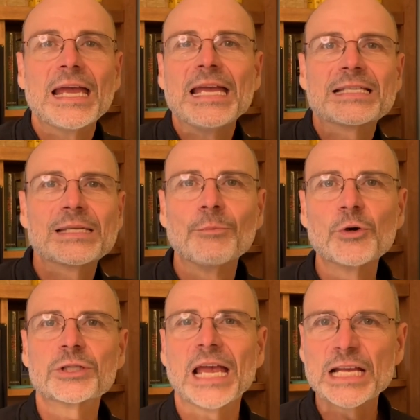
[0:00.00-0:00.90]
It's the
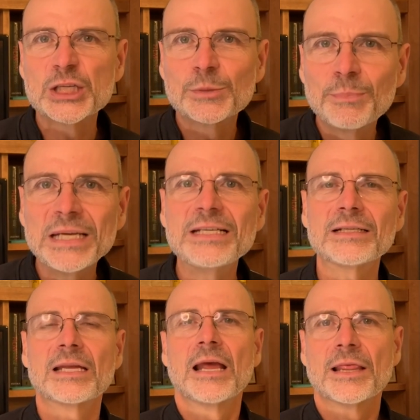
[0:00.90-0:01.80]
most
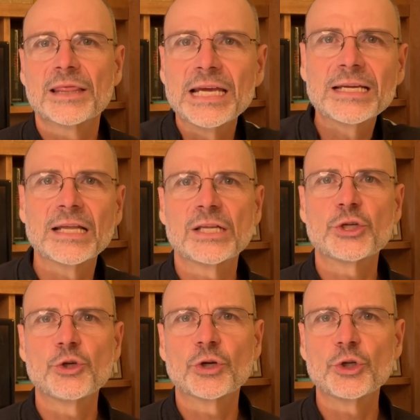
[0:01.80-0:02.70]
expedient thing
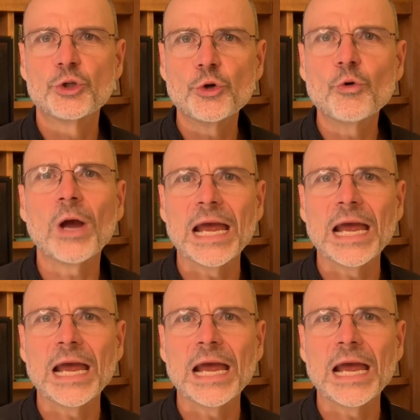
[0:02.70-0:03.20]
that you could do,